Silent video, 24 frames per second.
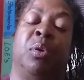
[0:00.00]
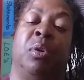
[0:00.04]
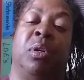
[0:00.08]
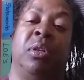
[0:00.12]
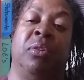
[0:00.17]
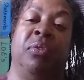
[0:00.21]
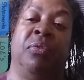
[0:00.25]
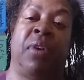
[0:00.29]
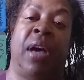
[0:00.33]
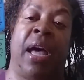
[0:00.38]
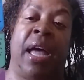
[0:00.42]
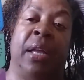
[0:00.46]
or
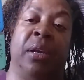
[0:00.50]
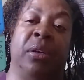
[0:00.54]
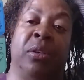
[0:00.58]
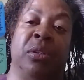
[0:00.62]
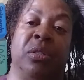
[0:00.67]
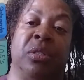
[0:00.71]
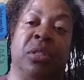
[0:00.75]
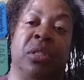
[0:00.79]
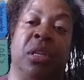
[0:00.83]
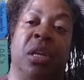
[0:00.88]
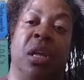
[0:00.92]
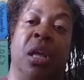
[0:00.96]

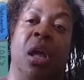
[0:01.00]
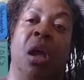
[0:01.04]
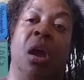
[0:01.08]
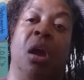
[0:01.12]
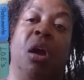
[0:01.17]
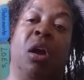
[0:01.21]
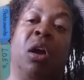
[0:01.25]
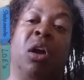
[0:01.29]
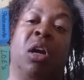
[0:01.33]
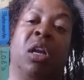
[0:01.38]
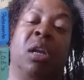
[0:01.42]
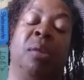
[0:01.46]
dividers
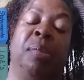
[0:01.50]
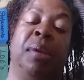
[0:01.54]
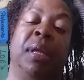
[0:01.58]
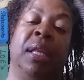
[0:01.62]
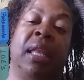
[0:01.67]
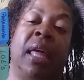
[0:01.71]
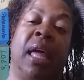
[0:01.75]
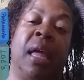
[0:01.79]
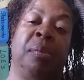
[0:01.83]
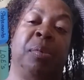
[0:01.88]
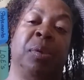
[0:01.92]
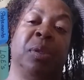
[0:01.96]
are going to be
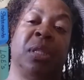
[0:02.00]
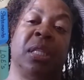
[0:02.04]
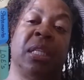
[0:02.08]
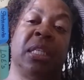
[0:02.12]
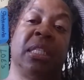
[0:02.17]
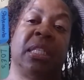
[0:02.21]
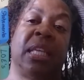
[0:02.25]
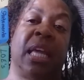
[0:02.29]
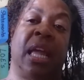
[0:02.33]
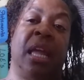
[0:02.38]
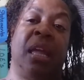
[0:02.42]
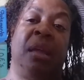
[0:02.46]
labeled the
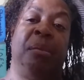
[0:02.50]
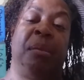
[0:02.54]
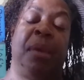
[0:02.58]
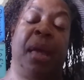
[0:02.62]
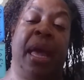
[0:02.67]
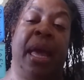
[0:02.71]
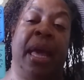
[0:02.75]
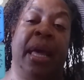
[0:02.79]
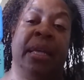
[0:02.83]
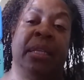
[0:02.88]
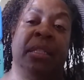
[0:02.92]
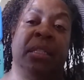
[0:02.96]
same
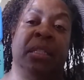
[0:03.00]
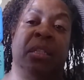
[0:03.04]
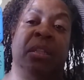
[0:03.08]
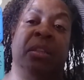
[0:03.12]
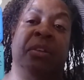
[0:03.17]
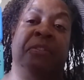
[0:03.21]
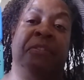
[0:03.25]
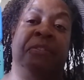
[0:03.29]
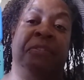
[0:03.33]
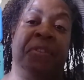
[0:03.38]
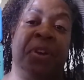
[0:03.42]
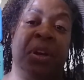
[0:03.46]
as
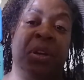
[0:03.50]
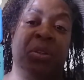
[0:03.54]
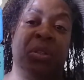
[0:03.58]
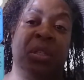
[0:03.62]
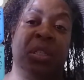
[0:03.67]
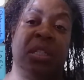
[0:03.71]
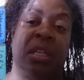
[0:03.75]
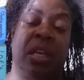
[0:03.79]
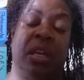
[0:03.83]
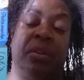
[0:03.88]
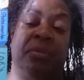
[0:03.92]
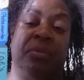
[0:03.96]
the
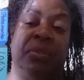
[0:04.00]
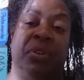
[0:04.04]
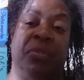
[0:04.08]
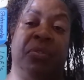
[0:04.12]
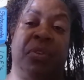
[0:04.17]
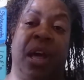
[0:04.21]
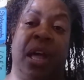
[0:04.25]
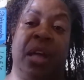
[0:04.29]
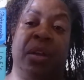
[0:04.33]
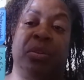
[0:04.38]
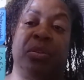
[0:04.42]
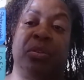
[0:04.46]
first set of
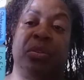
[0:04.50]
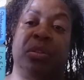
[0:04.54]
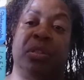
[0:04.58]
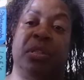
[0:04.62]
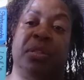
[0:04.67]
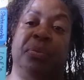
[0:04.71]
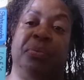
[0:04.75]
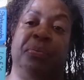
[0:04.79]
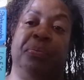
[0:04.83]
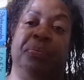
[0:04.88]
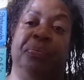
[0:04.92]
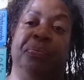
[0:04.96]

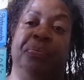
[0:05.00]
dividers.